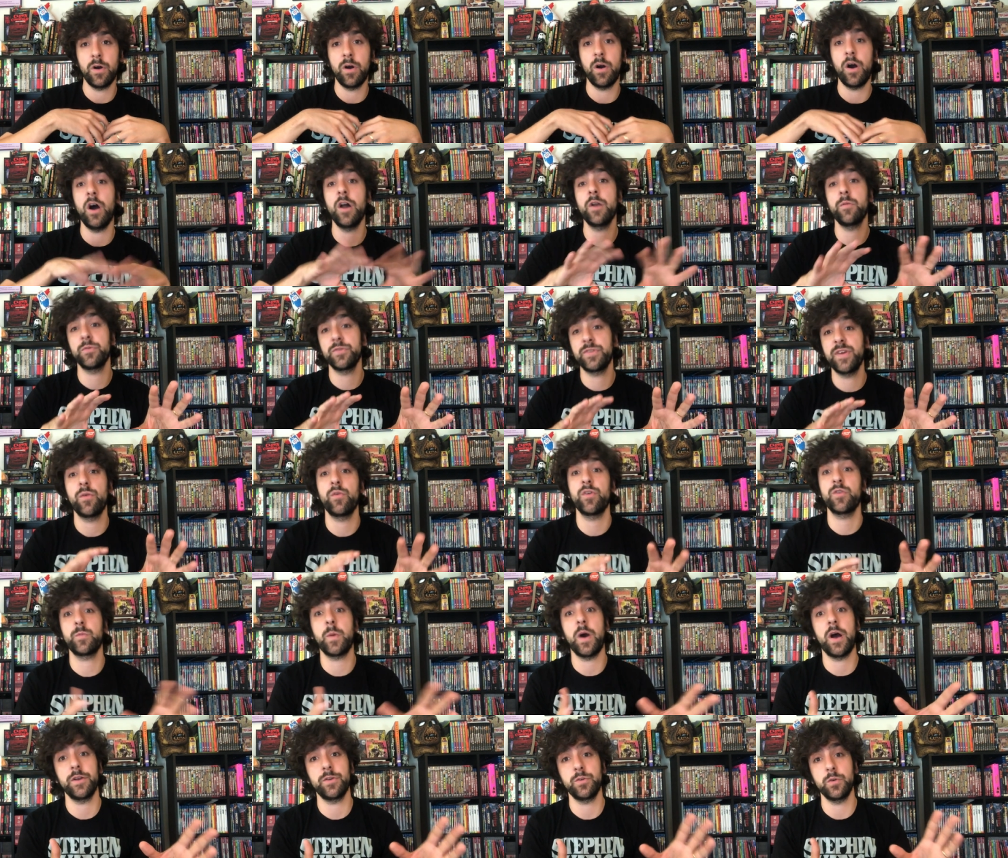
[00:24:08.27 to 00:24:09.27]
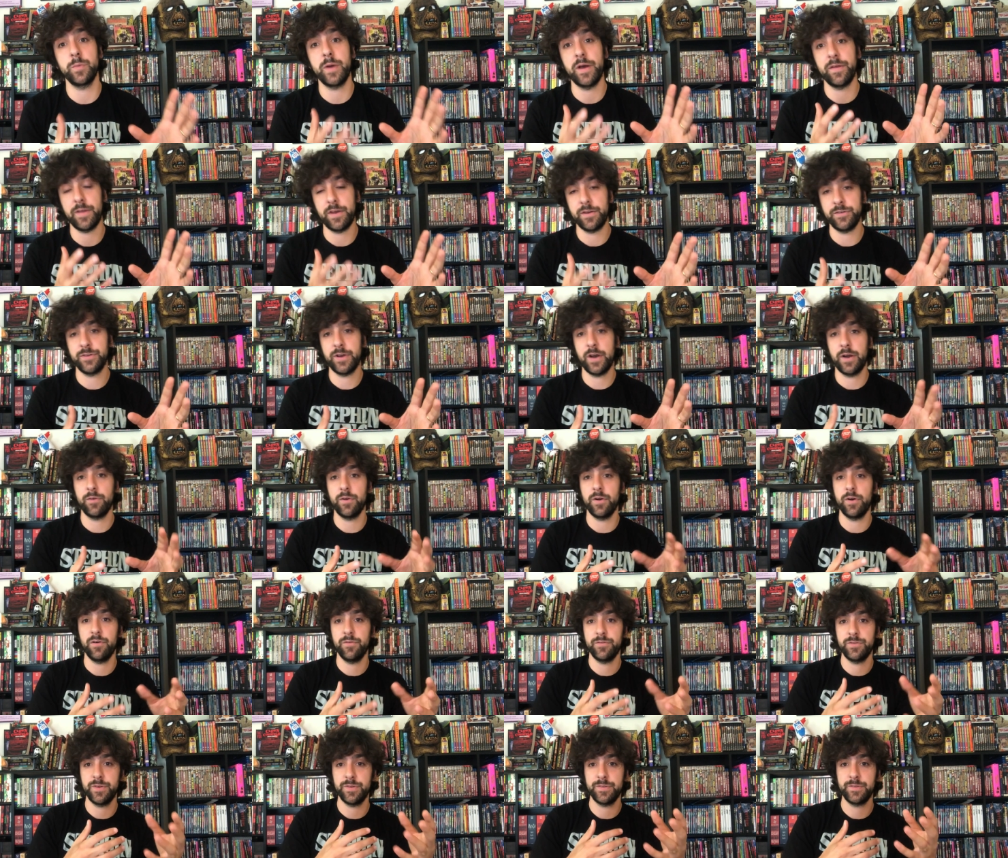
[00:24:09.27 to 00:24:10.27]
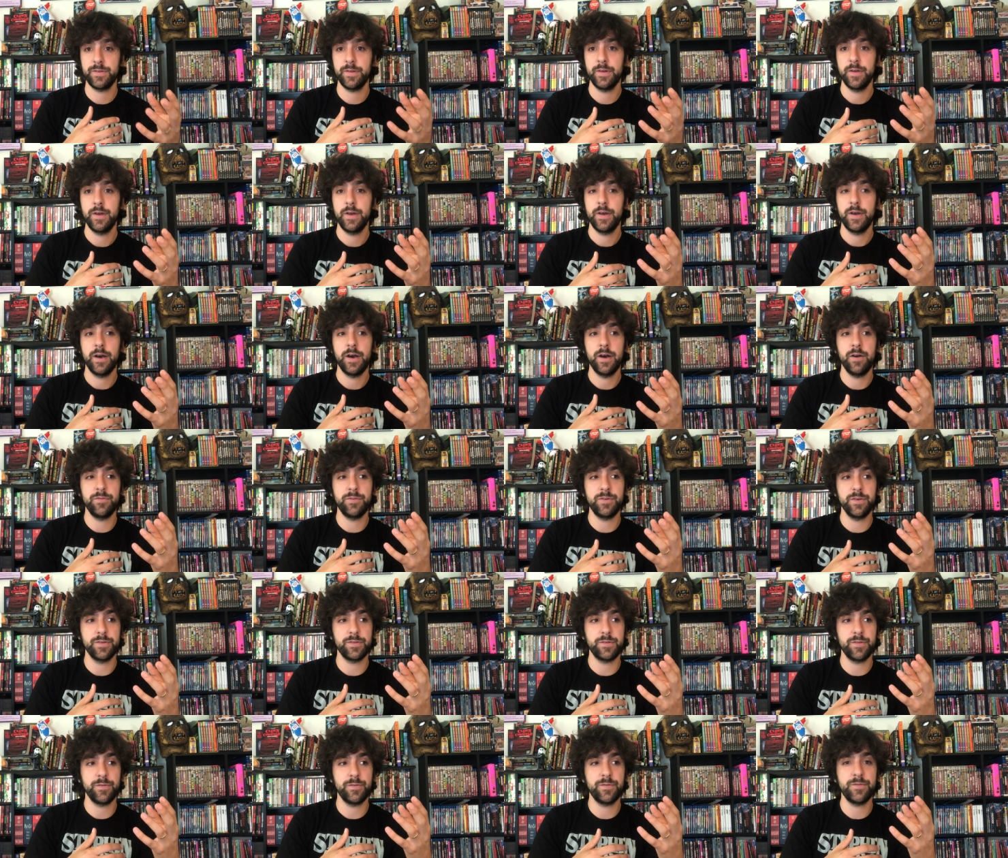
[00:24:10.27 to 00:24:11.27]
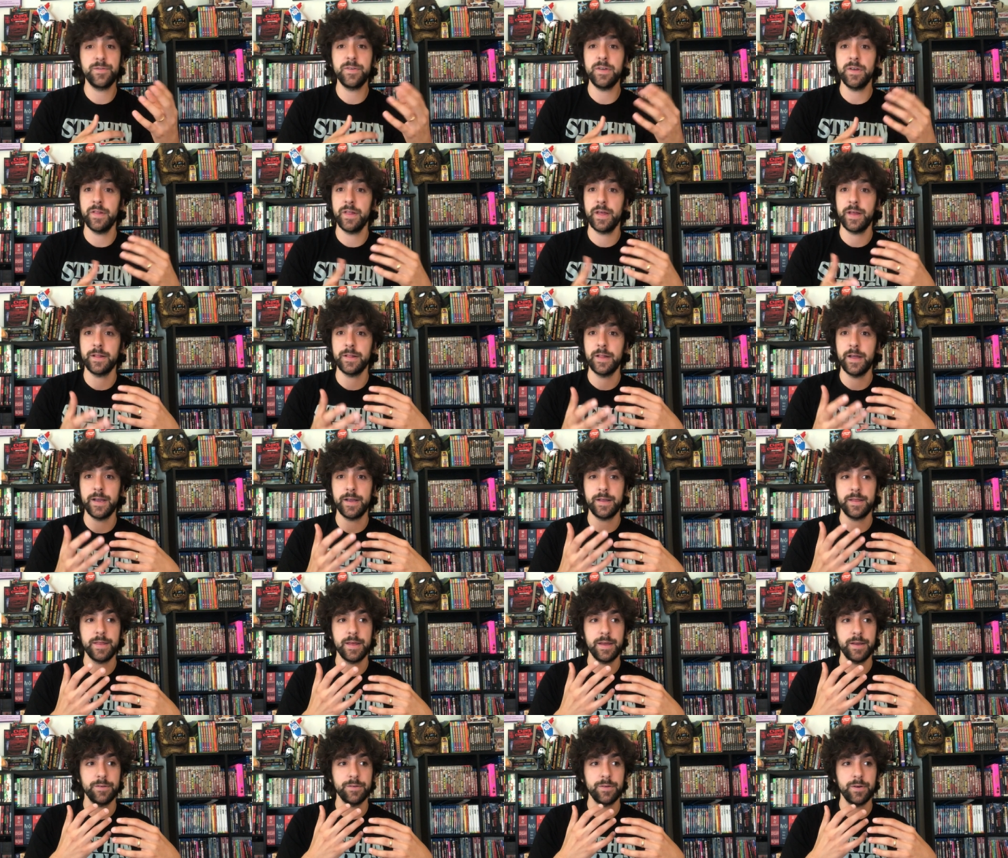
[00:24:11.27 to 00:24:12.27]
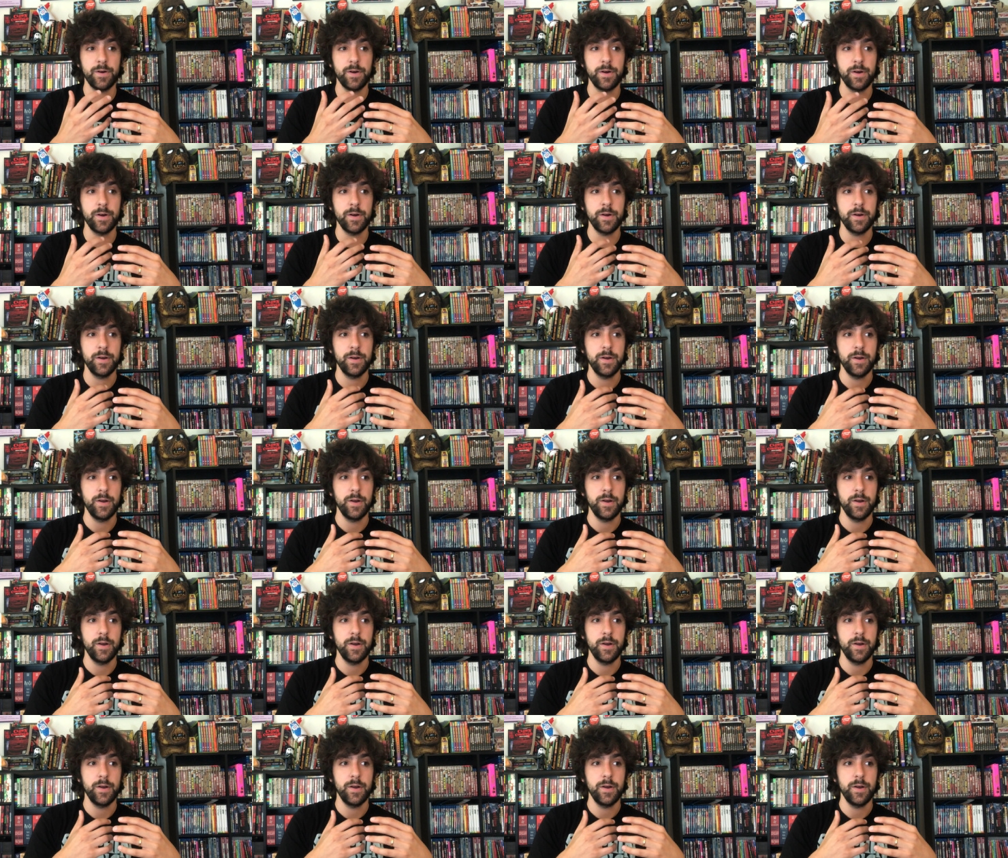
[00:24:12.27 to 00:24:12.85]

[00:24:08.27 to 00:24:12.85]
100% respond to about that genre of just of just feeling like things are